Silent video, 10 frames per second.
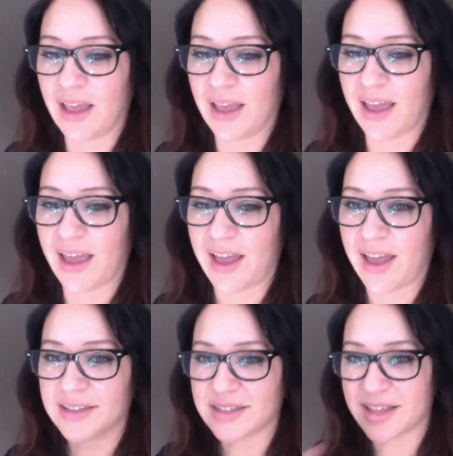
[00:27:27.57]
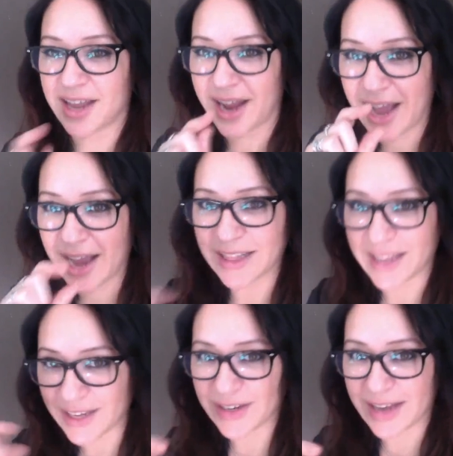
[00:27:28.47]
and then I
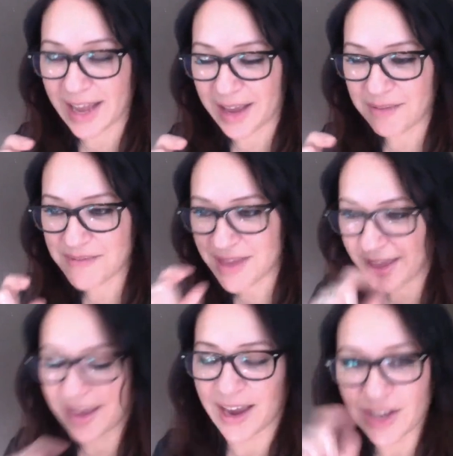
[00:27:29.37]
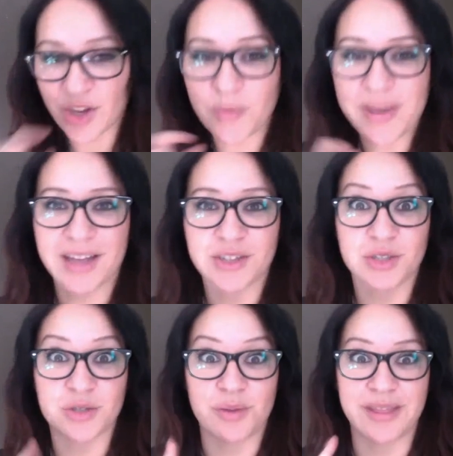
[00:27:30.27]
highlight your name, and you'll be entered
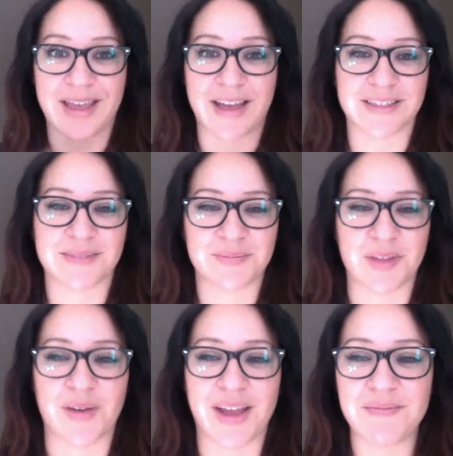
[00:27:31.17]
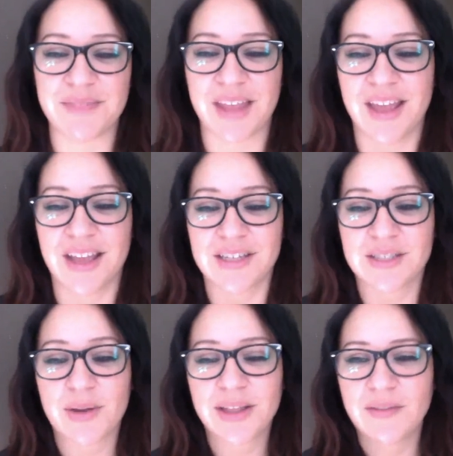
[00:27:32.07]
to win that. All right. So
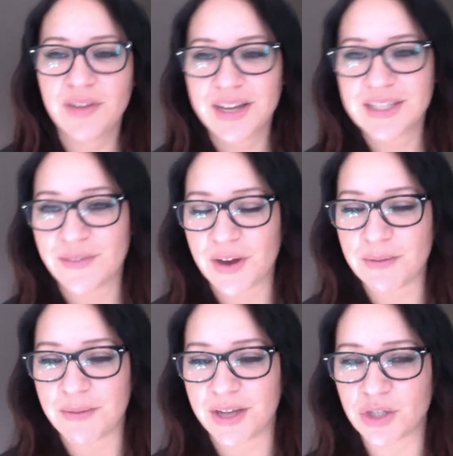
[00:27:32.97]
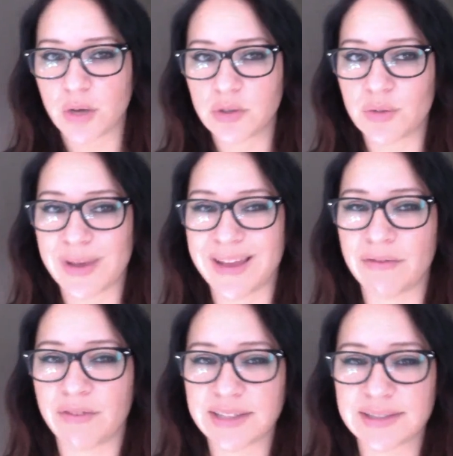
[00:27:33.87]
I love you guys very much. Go to
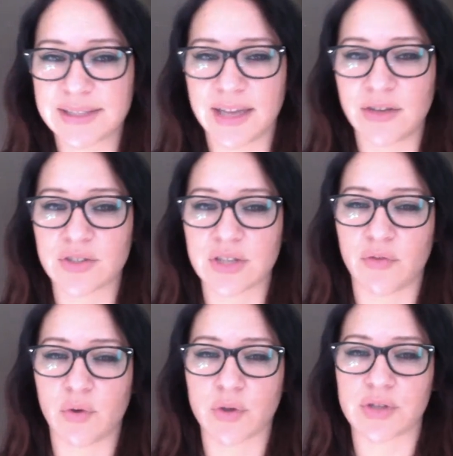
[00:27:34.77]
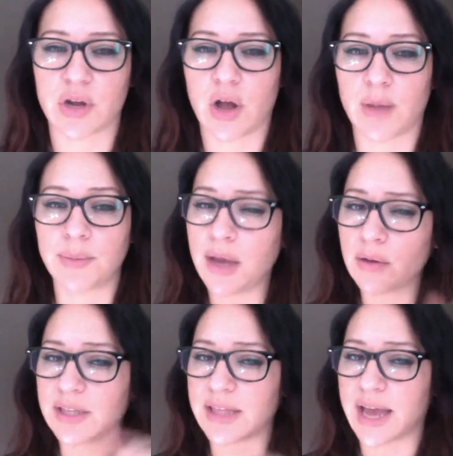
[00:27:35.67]
invest in yourself course dot com. Not
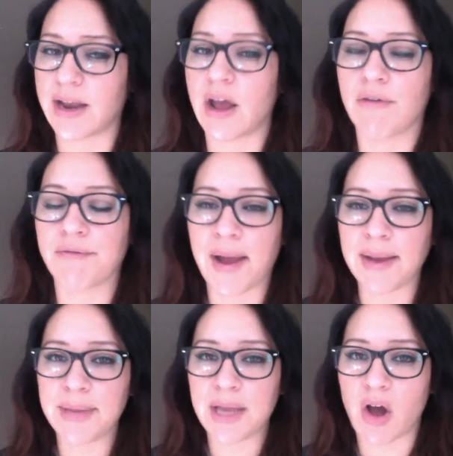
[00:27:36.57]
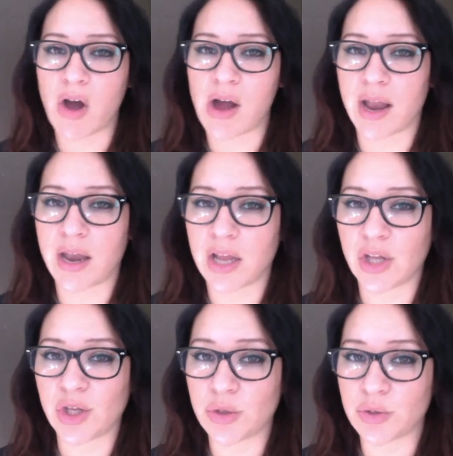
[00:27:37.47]
only that, find me on
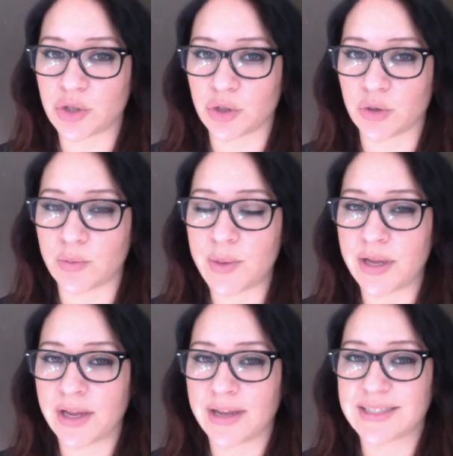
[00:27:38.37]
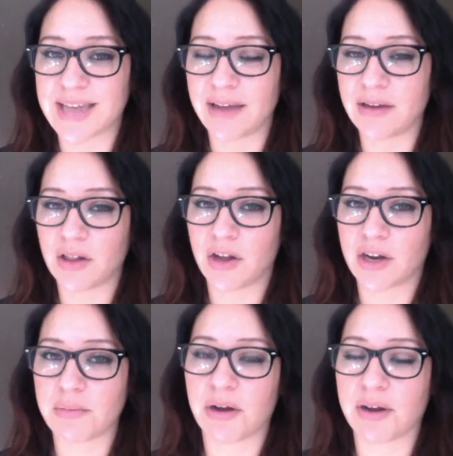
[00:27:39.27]
YouTube, Tanya Clarke
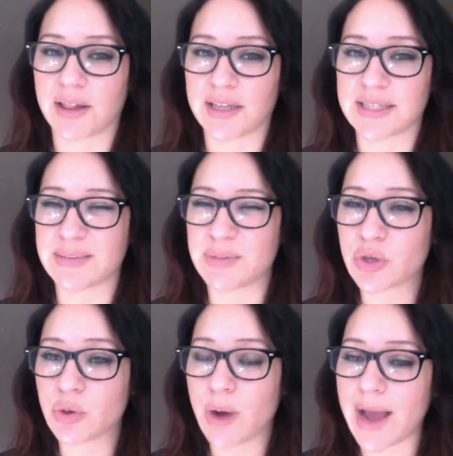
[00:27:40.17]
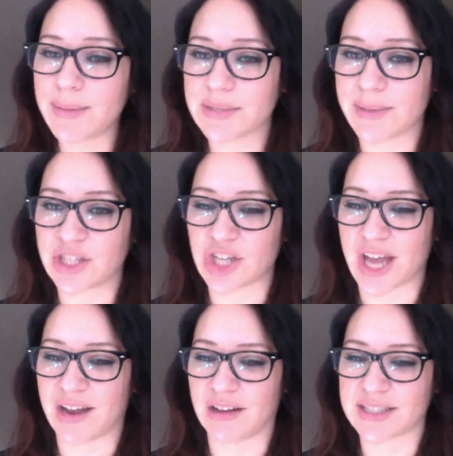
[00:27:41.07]
Marinelli. Subscribe to my
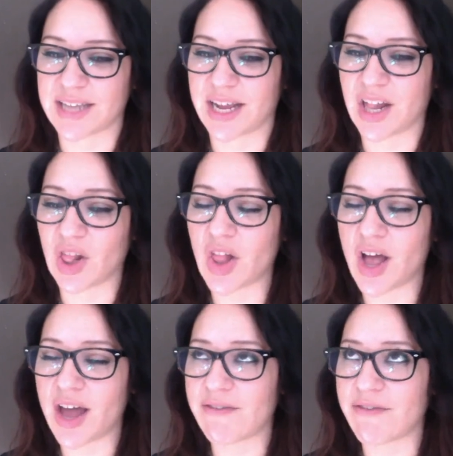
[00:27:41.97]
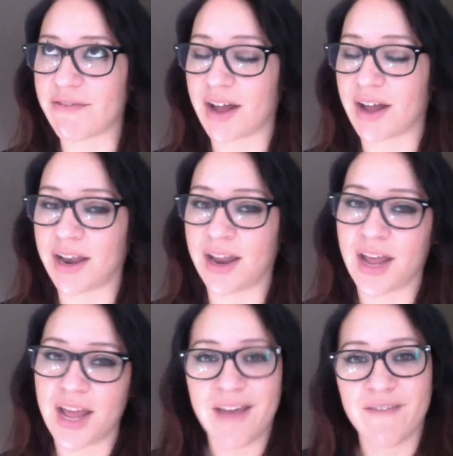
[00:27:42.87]
channel because I got a lot of fun
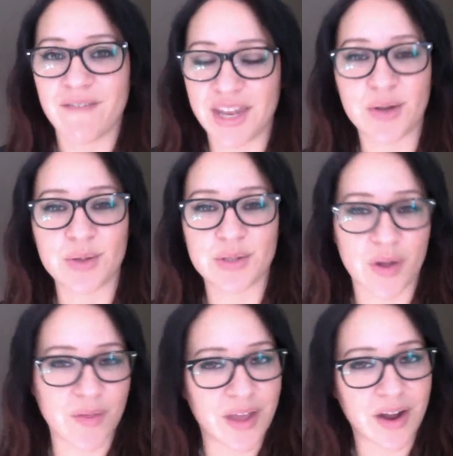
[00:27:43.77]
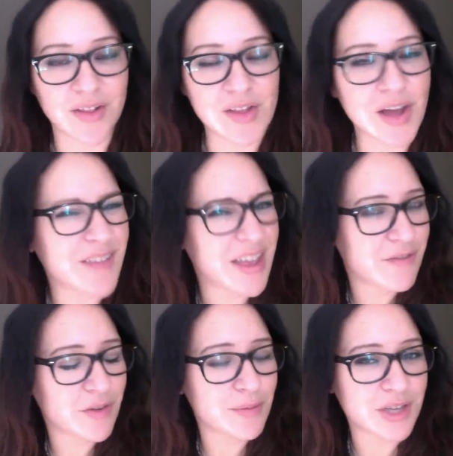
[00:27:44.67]
videos on there, a lot of
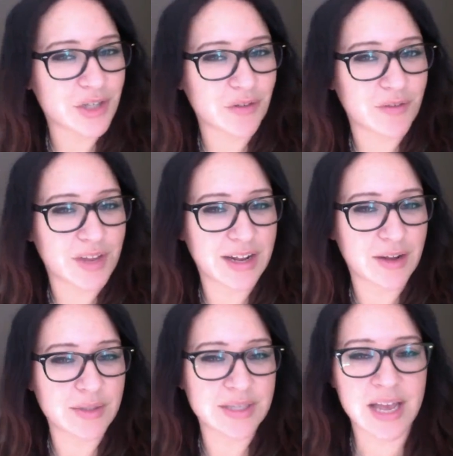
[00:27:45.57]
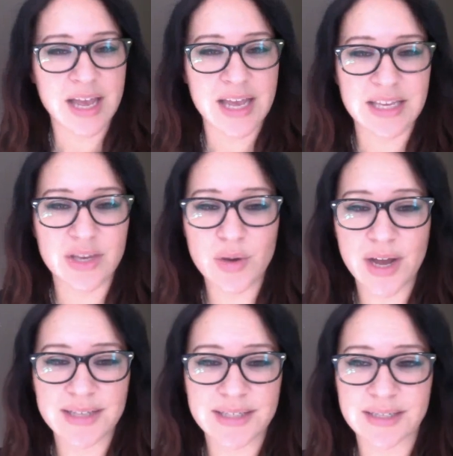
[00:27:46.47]
informational videos. You
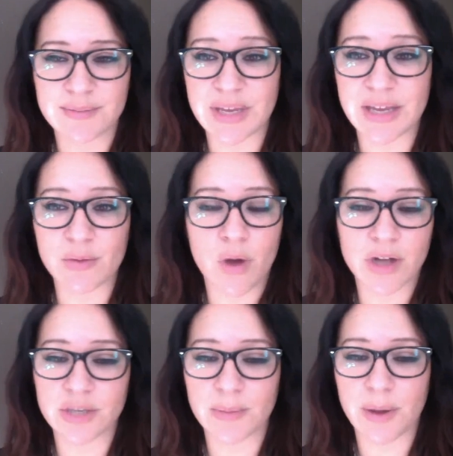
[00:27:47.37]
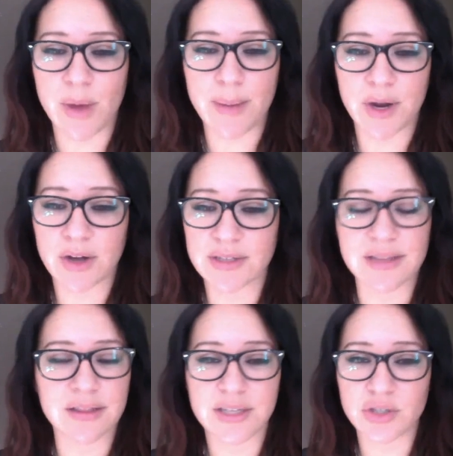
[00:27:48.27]
guys can begin watching my webinars
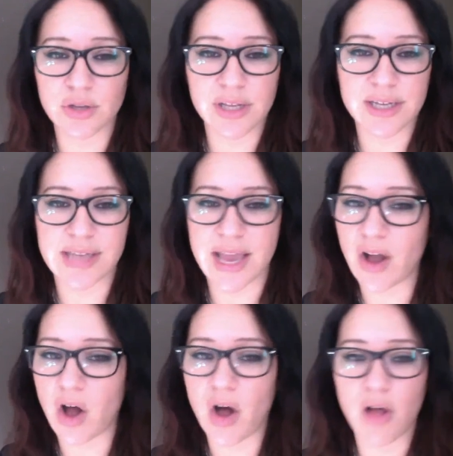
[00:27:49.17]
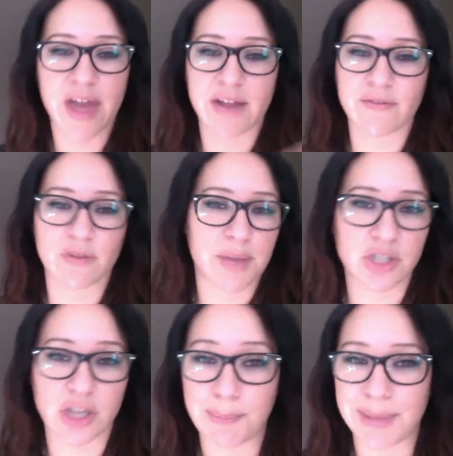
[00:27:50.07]
and literally take all that
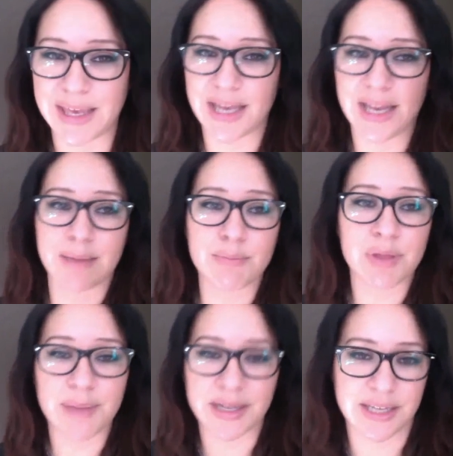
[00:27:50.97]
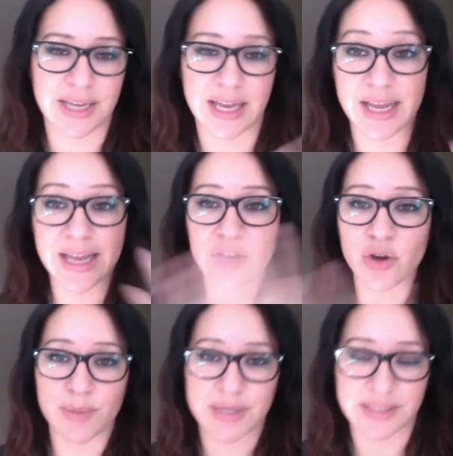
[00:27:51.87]
information and begin implementing it in
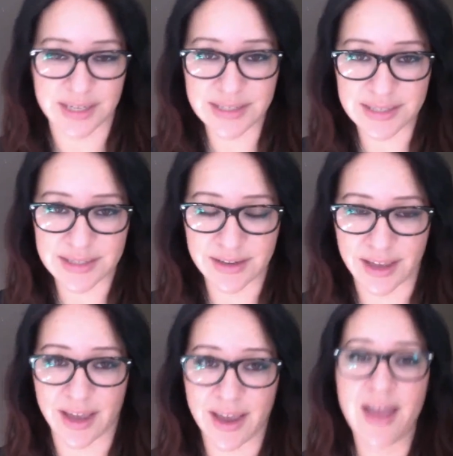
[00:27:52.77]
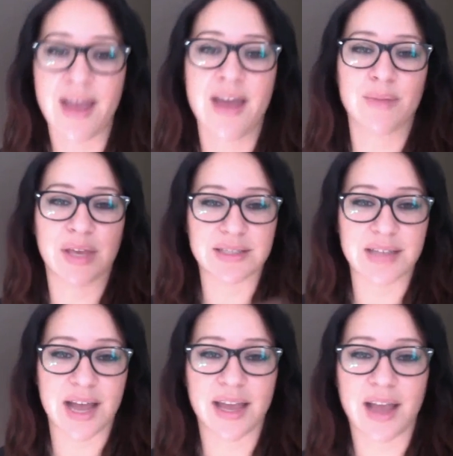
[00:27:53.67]
your business. Okay. Because
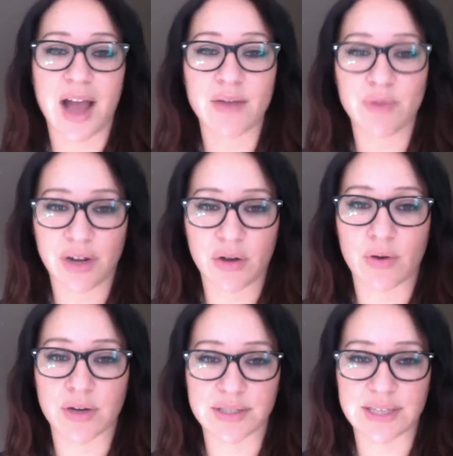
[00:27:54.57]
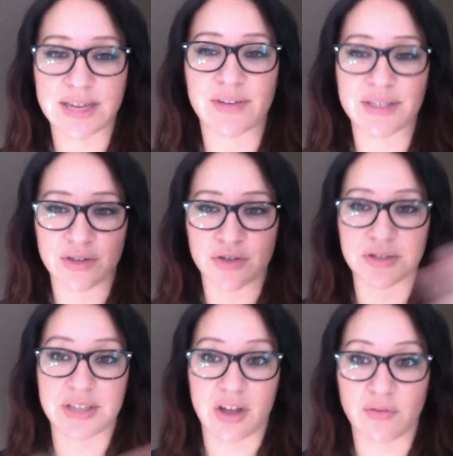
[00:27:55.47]
I, I run a course, Invest in
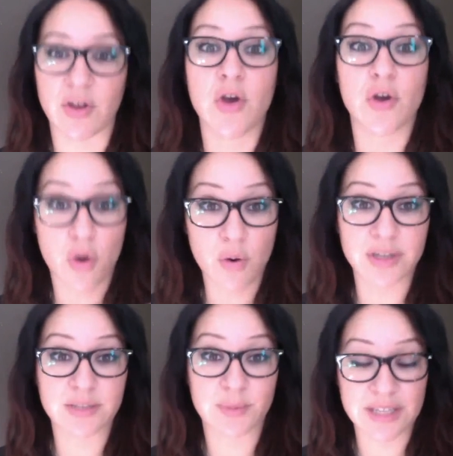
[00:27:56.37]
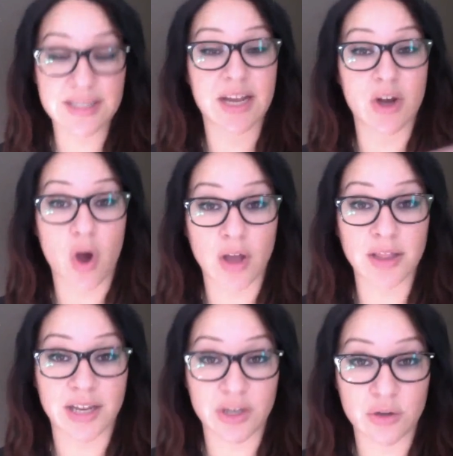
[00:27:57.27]
Yourself course, but it's like an
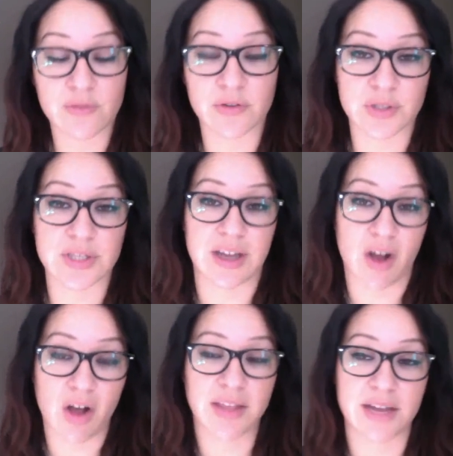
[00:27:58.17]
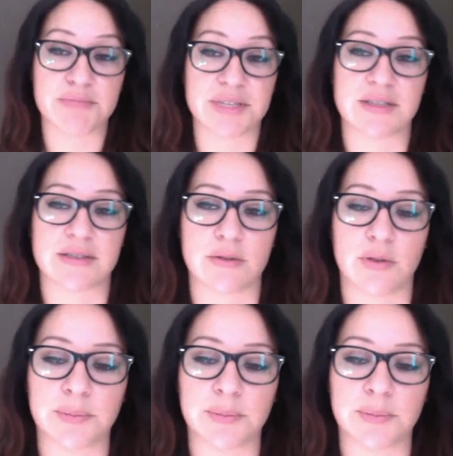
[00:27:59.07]
online university, online business school.